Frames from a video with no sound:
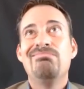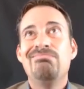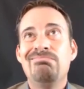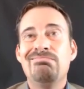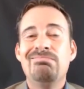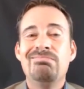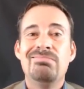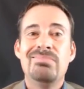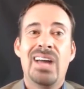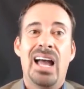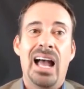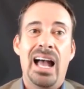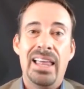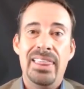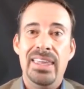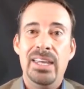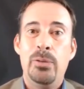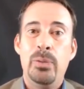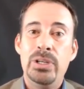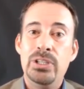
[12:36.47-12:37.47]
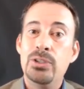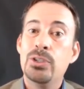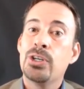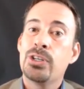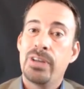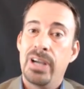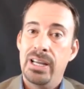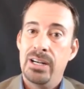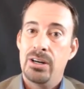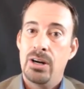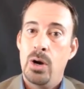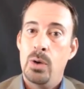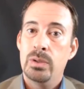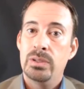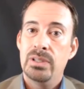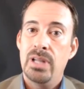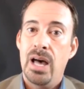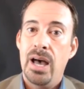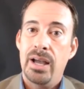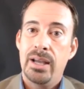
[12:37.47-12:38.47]
I think we do create our
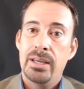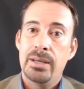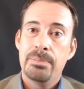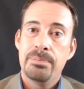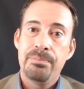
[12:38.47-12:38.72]
own luck.